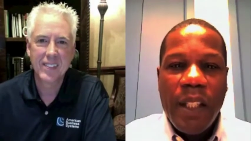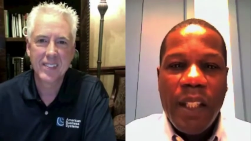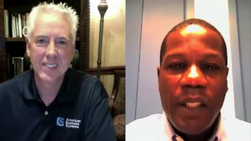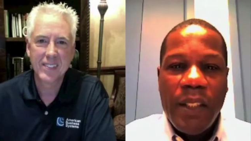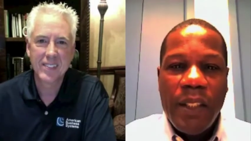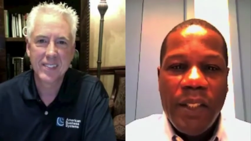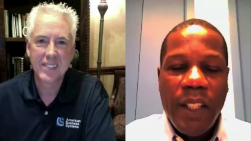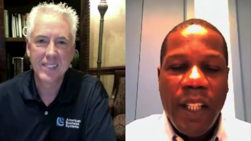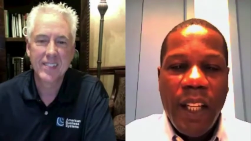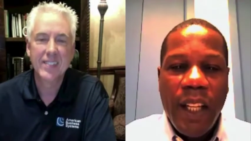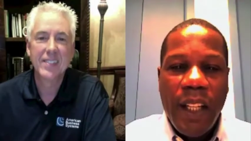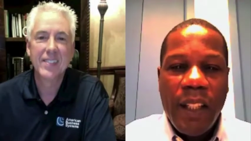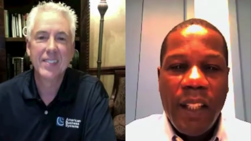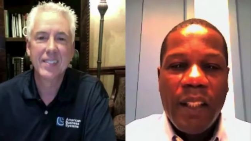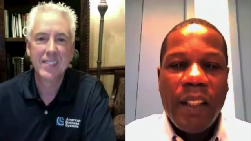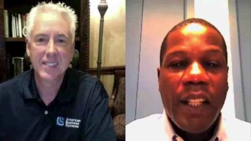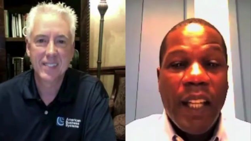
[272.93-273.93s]
Speaker 1: he
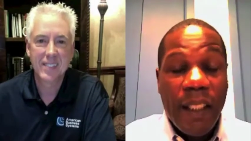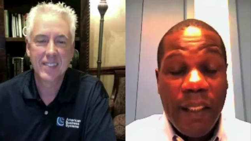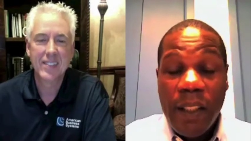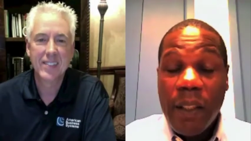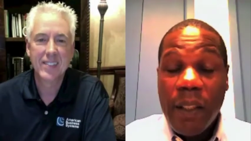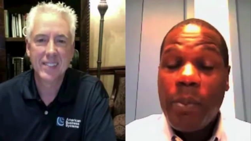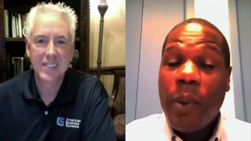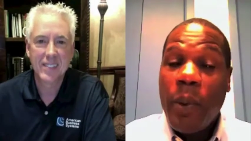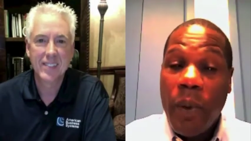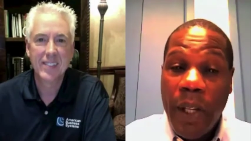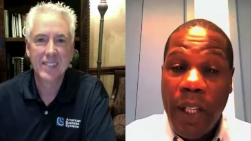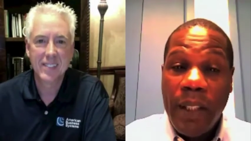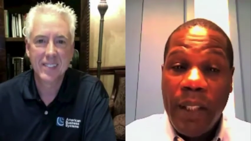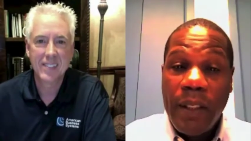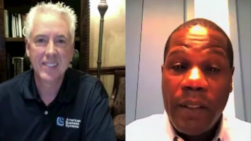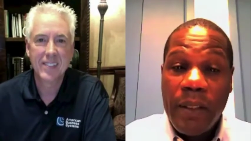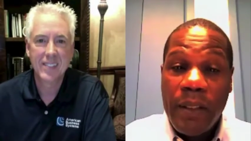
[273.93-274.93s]
said it got to the
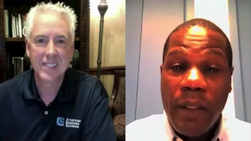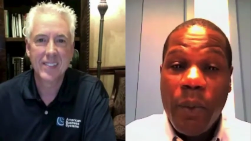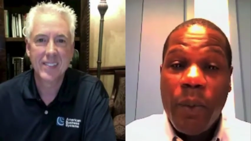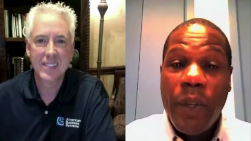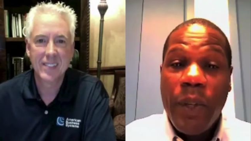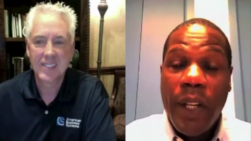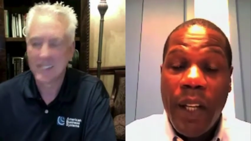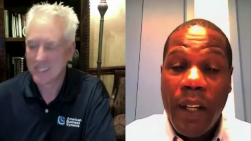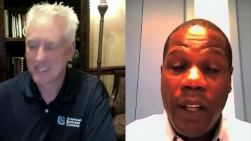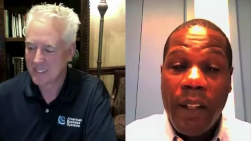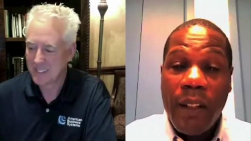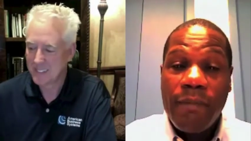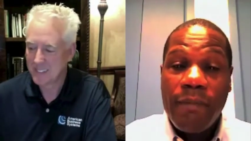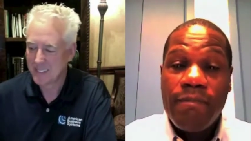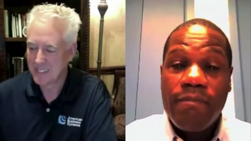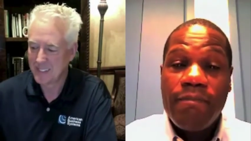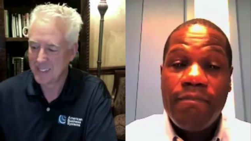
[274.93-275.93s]
point
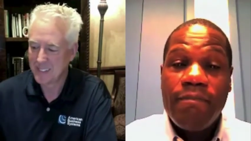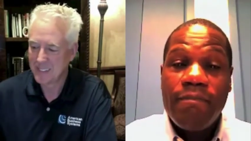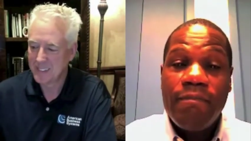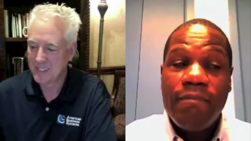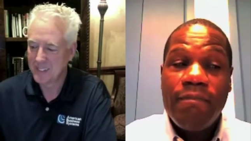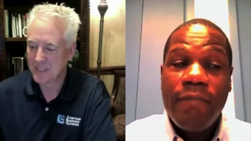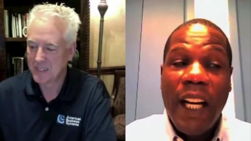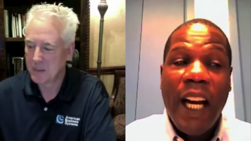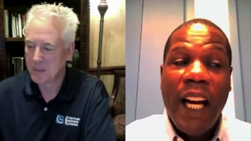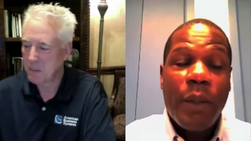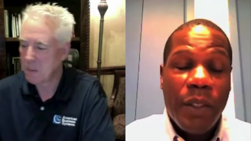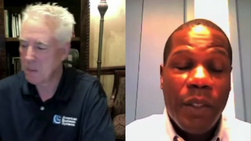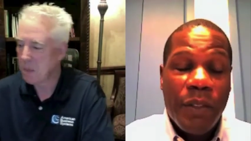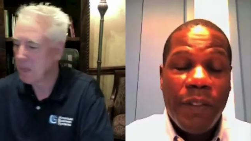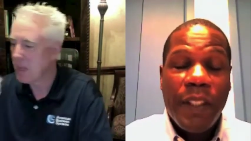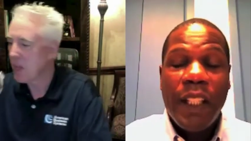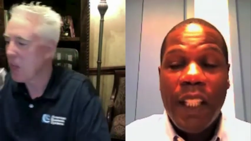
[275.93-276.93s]
where I
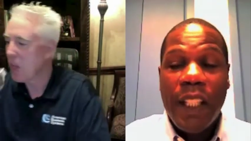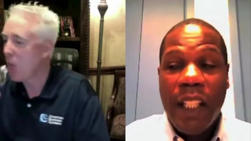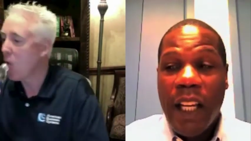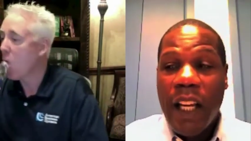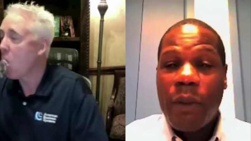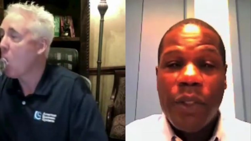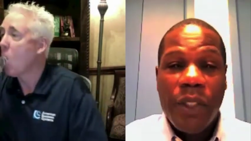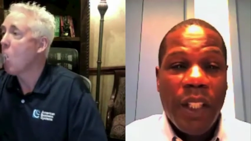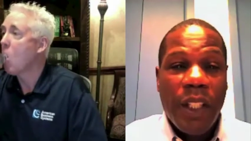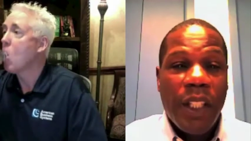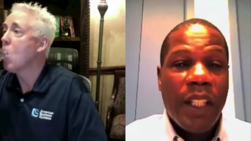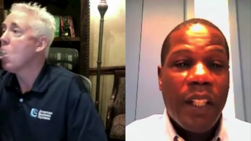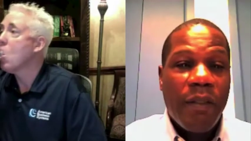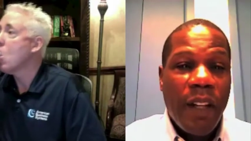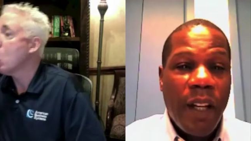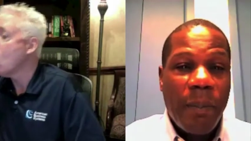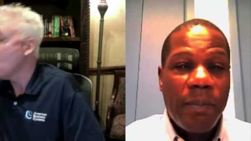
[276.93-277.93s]
was feeling like I was going to
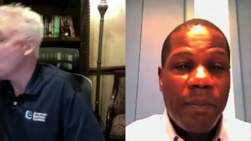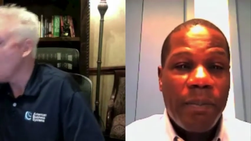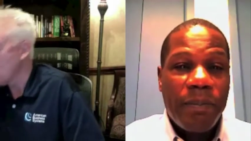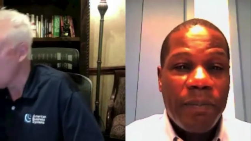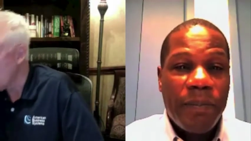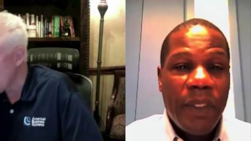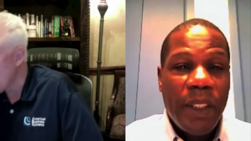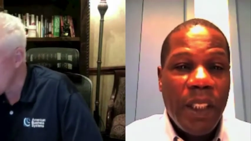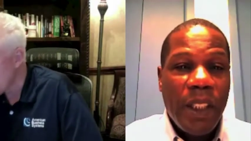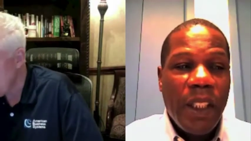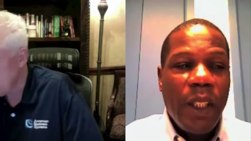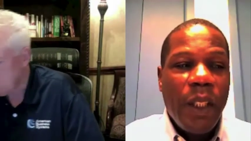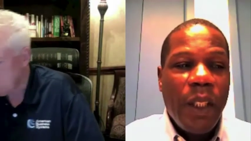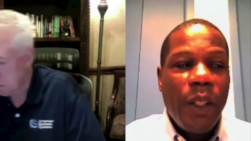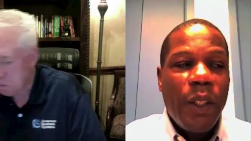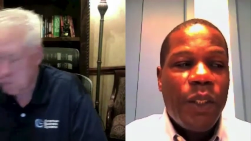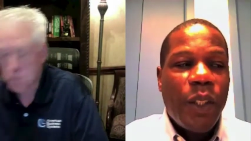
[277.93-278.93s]
give up.
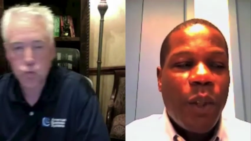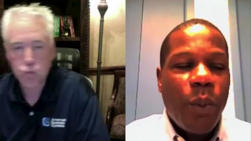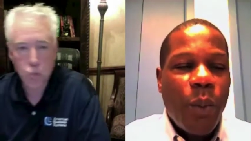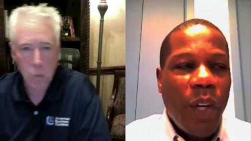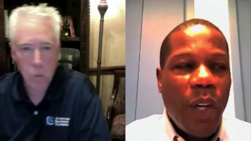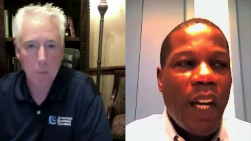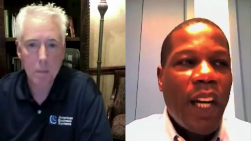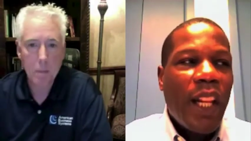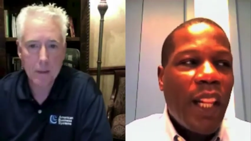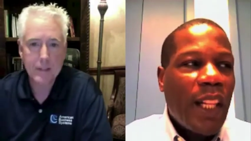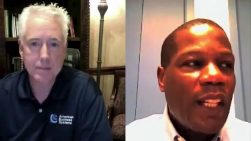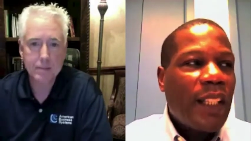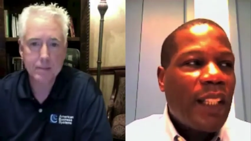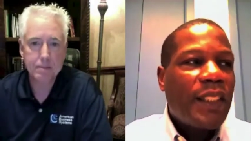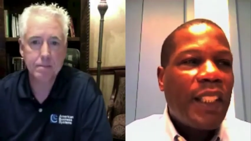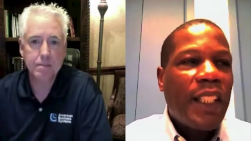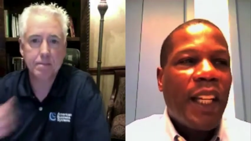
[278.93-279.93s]
So one of the
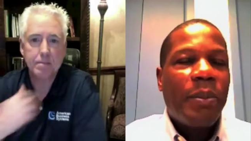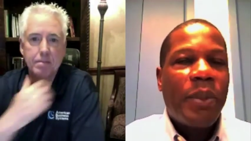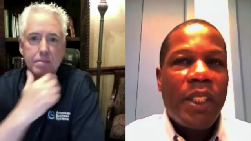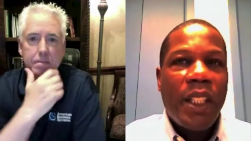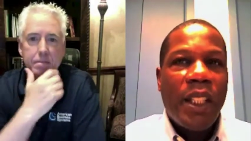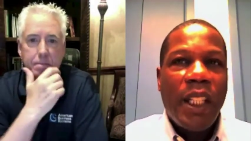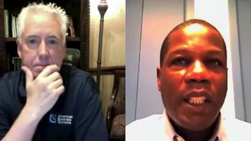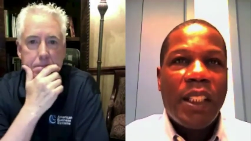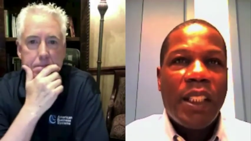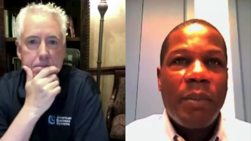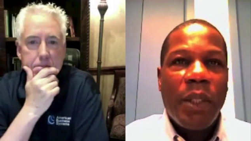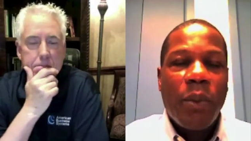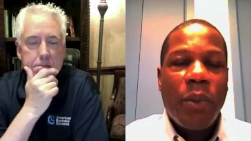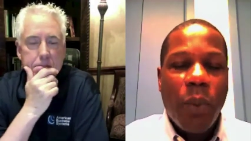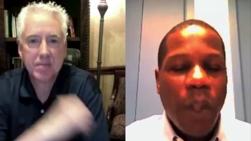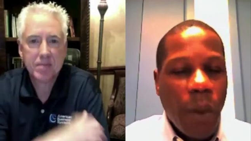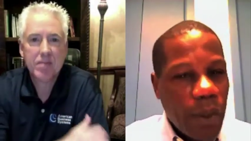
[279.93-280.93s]
things he kept saying to
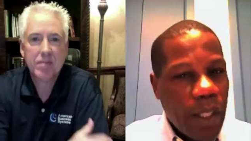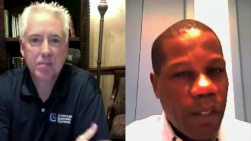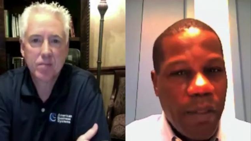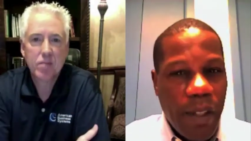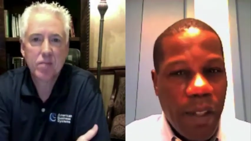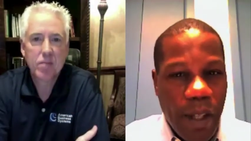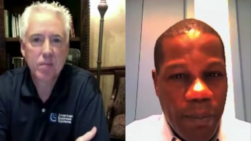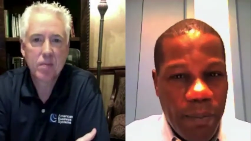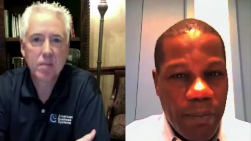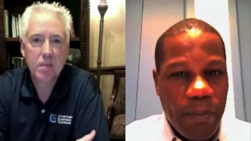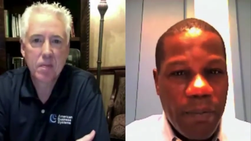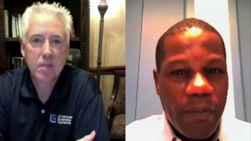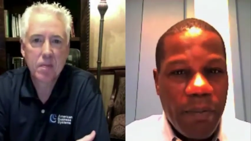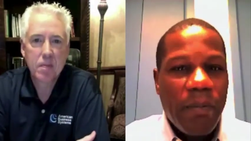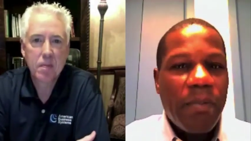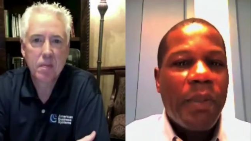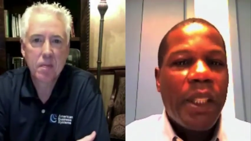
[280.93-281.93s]
me, don't give up,
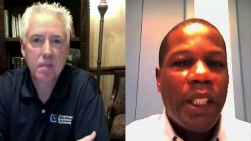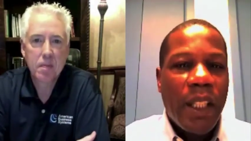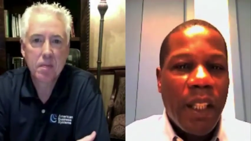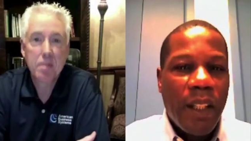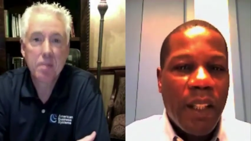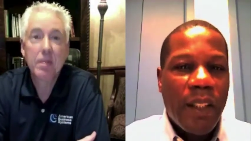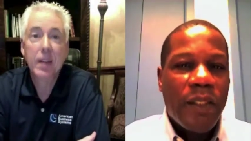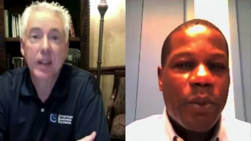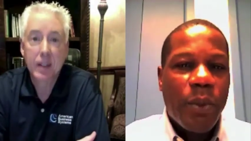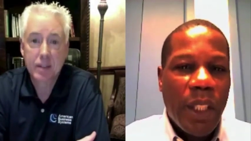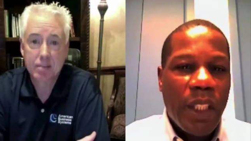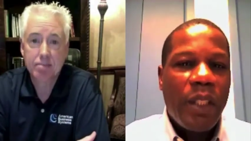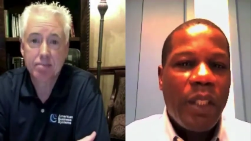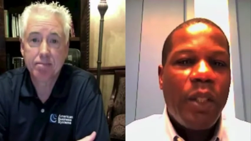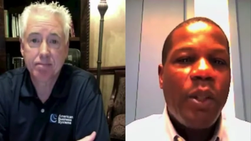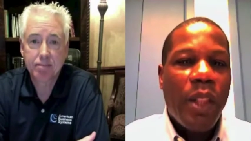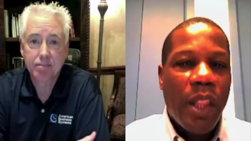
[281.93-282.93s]
because
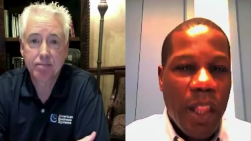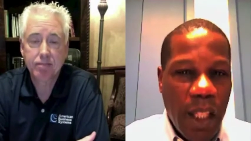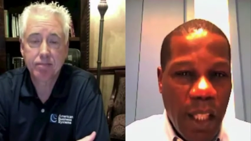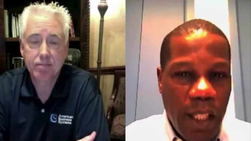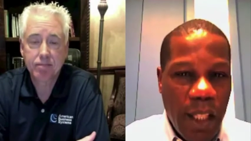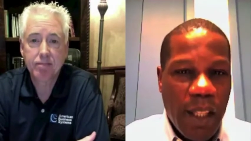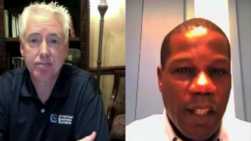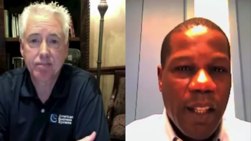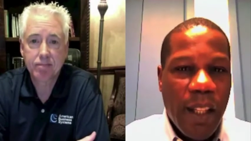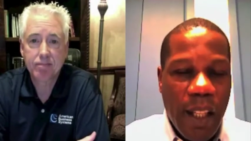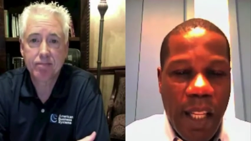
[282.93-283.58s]
when you think